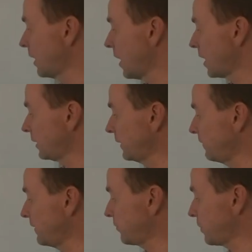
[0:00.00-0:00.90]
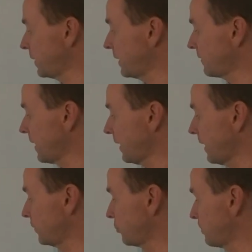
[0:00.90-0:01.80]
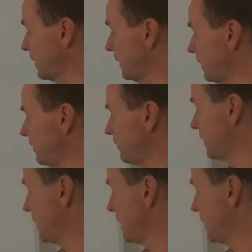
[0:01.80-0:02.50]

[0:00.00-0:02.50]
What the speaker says: I'm going to leave this one as 800 meters,